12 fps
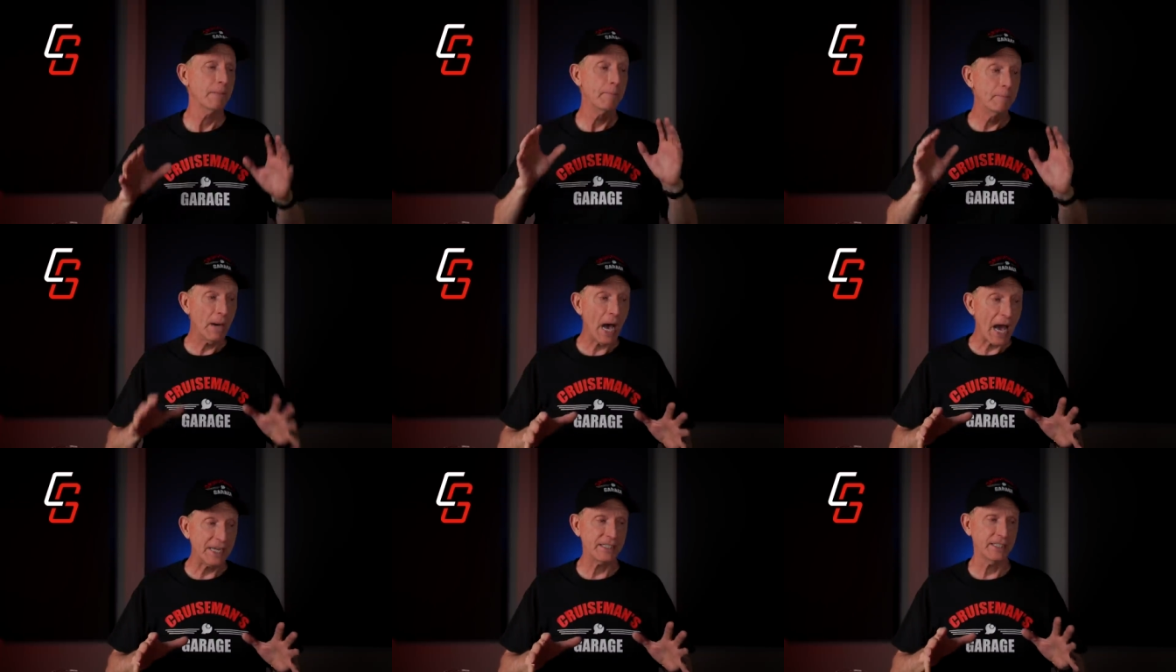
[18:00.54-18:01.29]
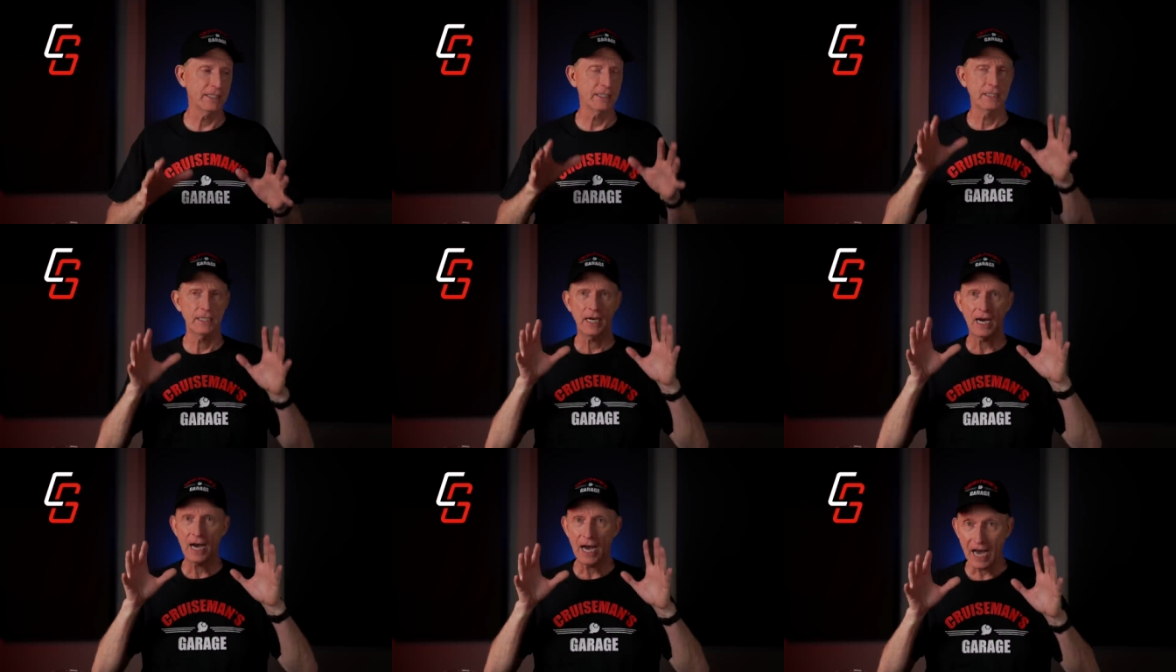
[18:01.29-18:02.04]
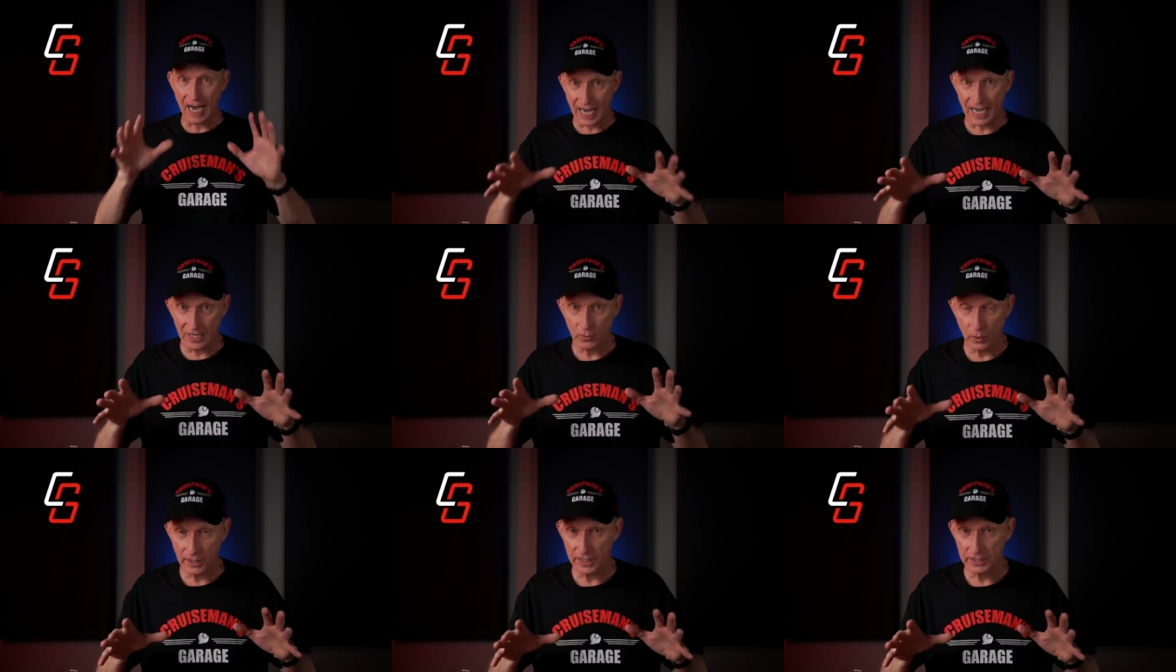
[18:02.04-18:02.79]
But I
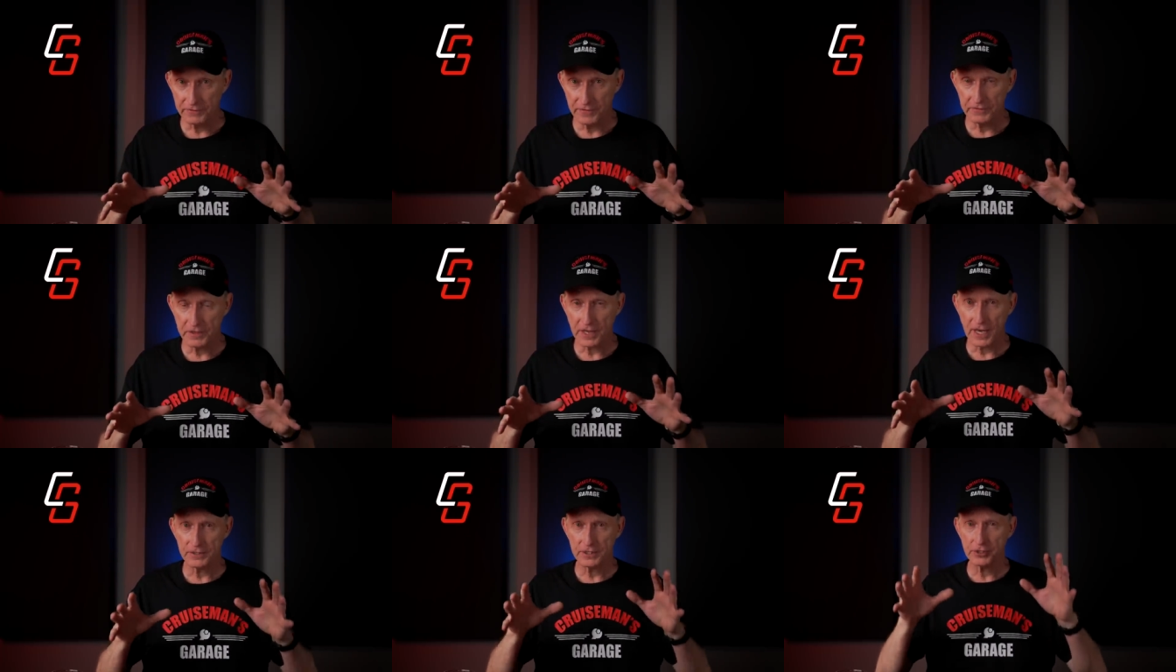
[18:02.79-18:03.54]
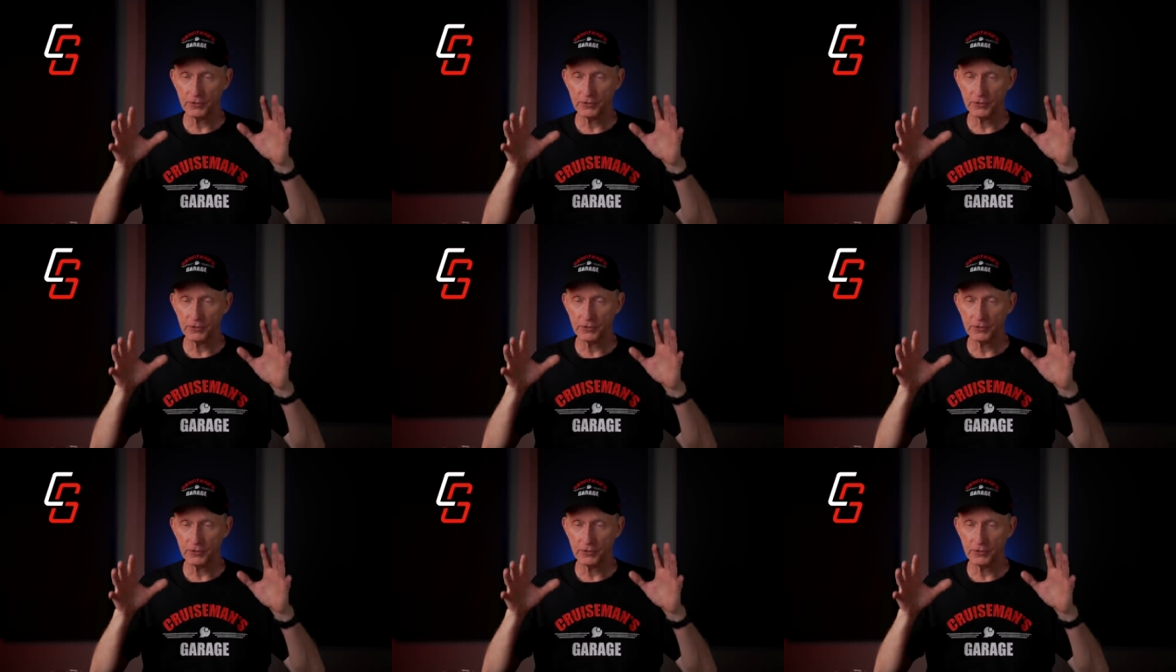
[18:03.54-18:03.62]
want to get to 50,000.